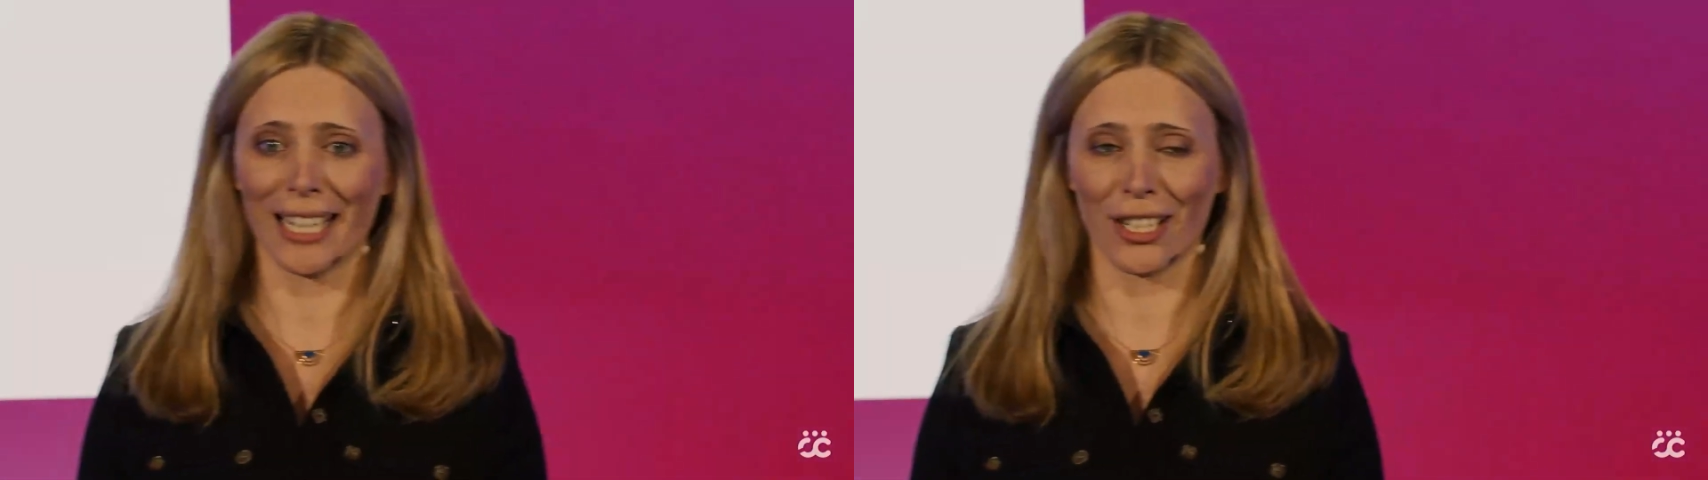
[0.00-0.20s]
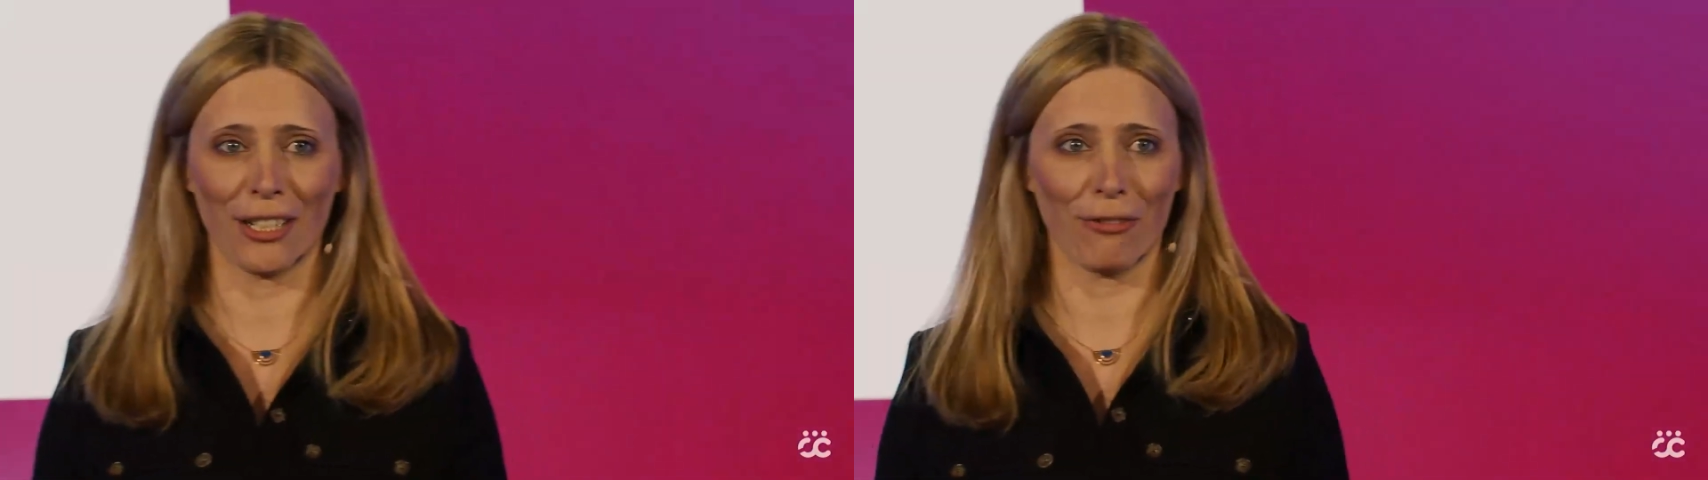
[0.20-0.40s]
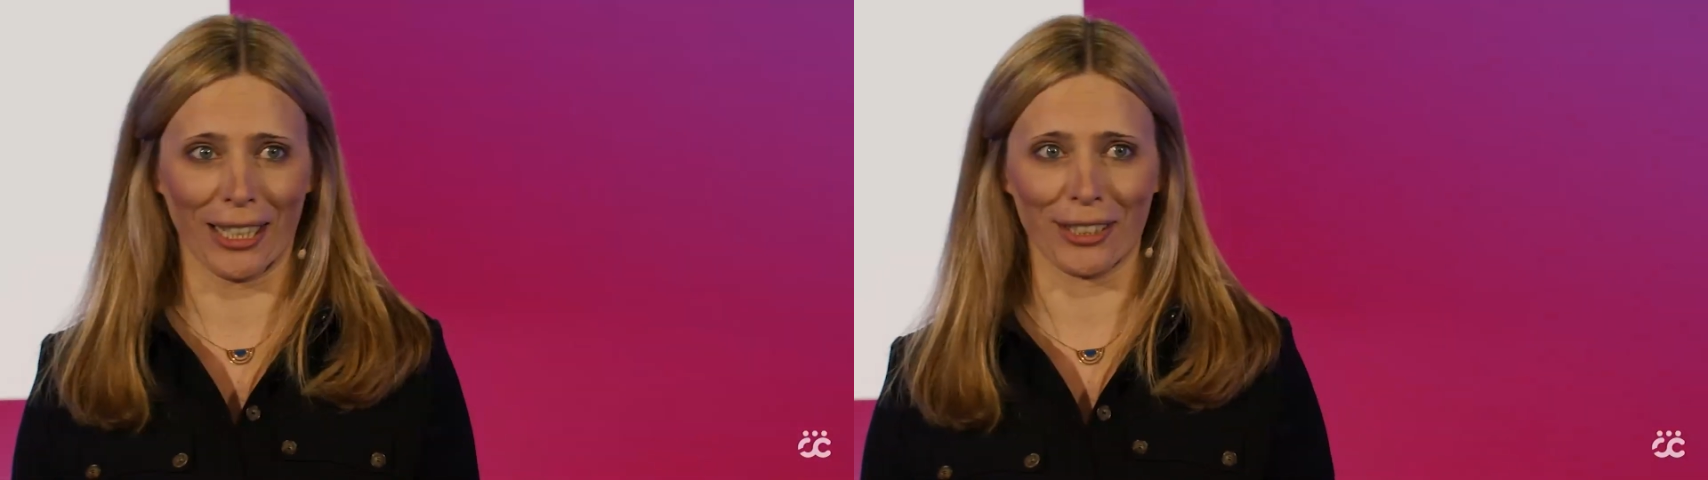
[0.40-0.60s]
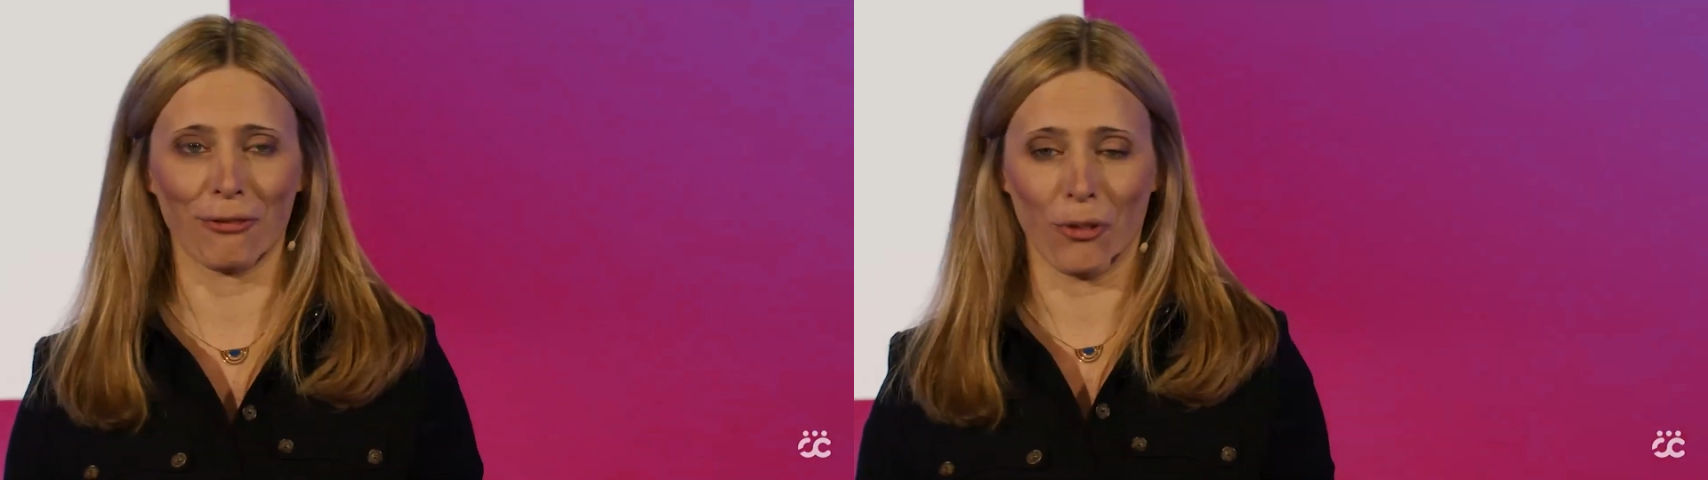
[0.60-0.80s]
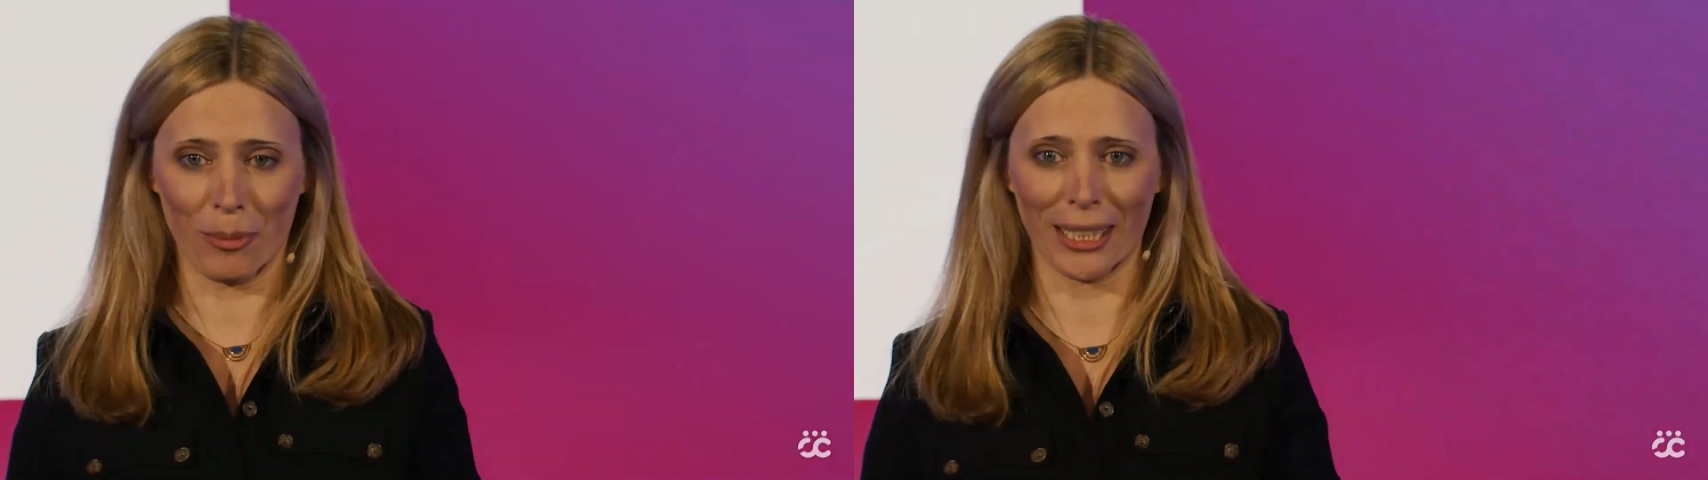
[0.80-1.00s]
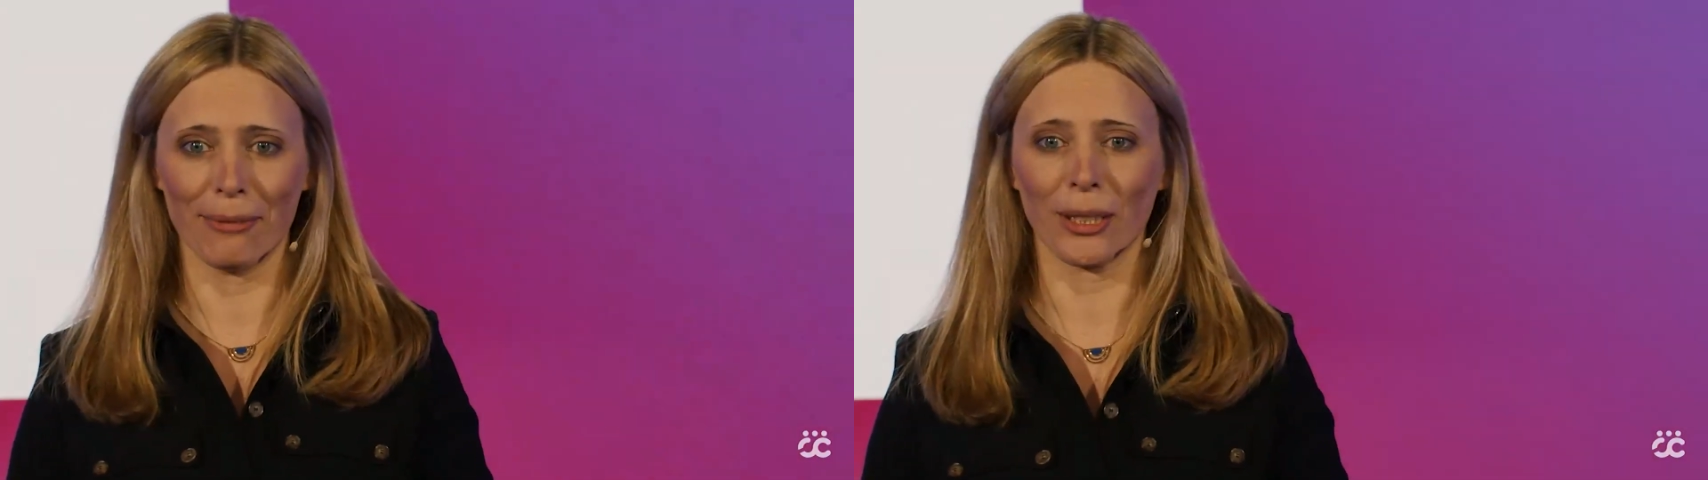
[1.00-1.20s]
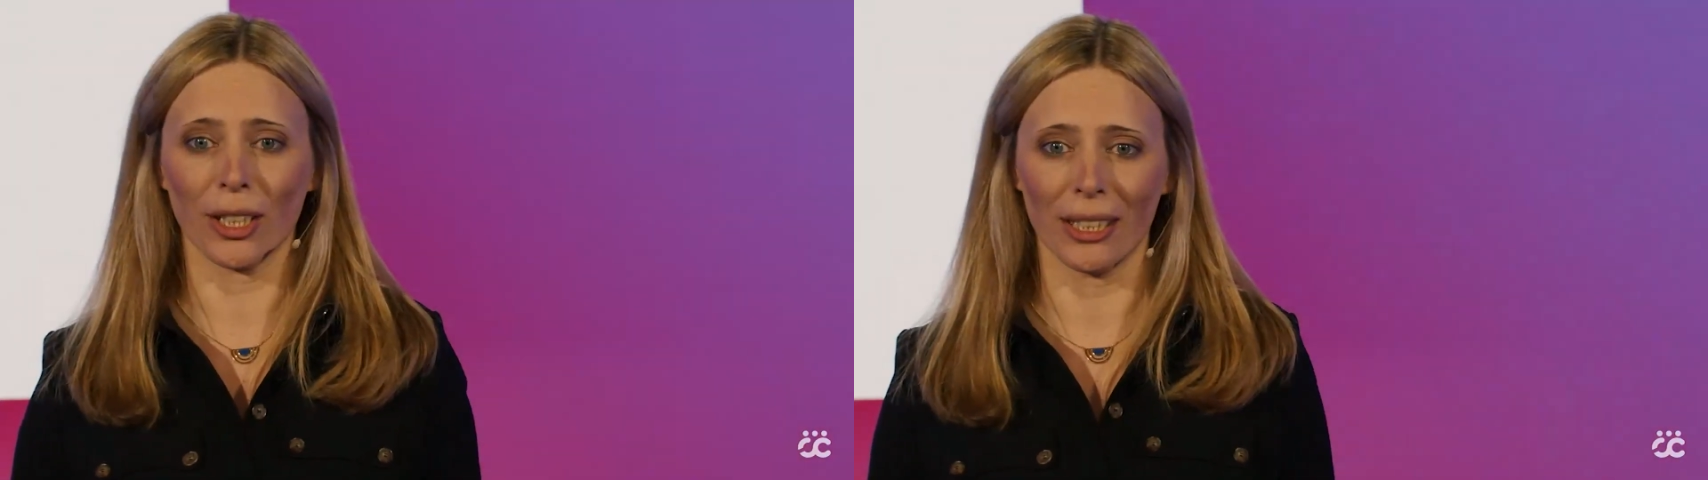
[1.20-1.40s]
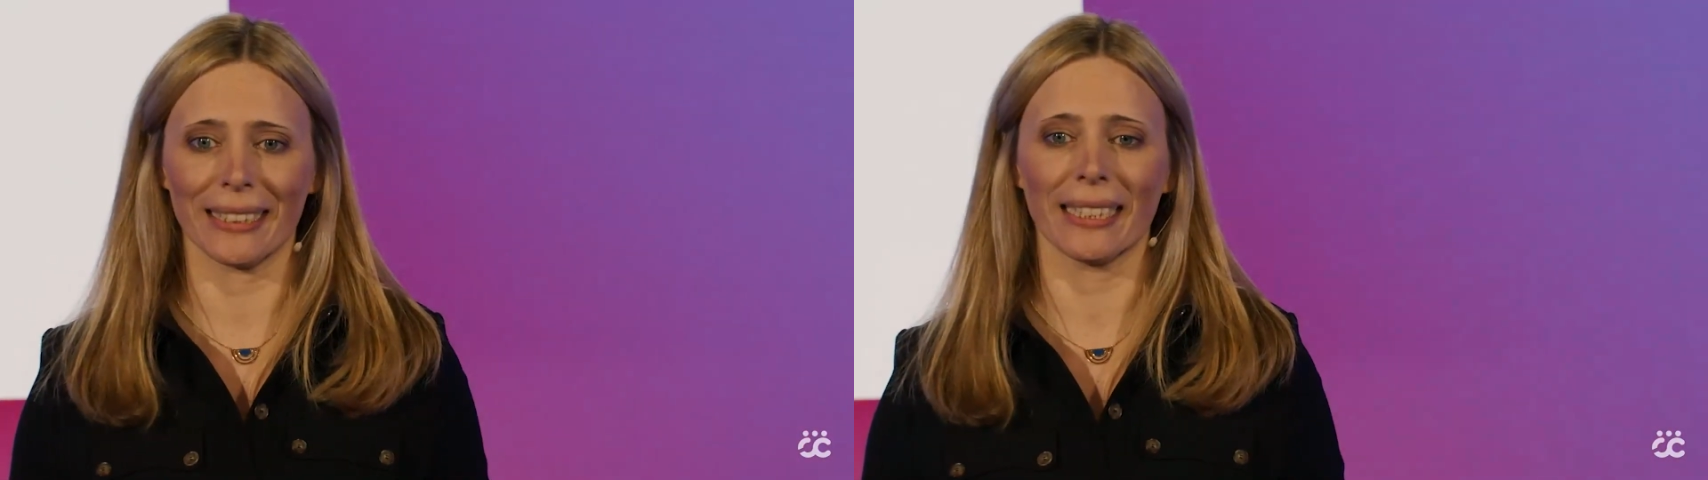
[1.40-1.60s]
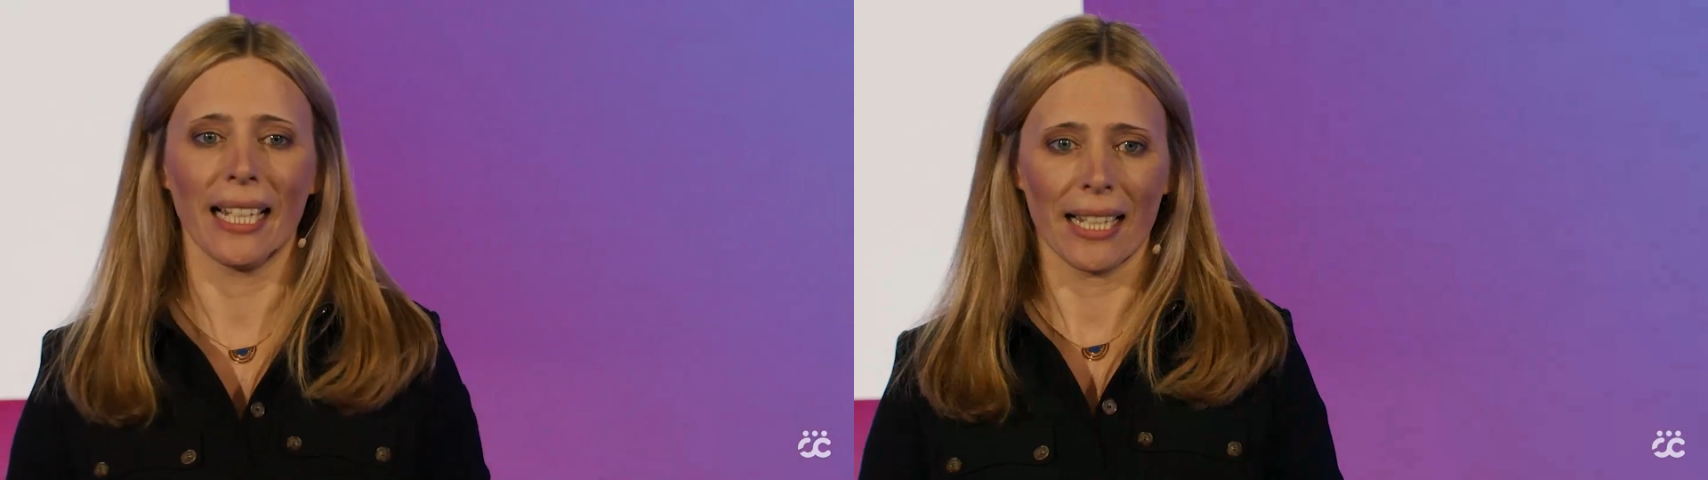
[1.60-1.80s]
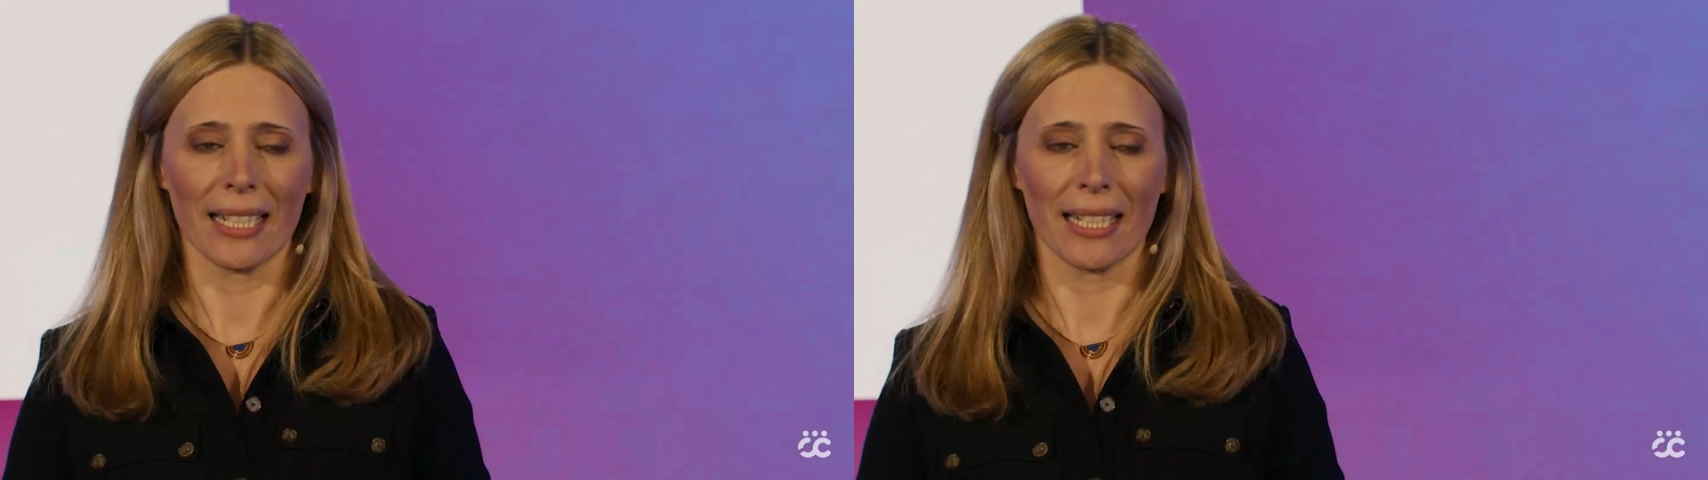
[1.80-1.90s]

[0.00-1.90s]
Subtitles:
actually, in fact, for me, because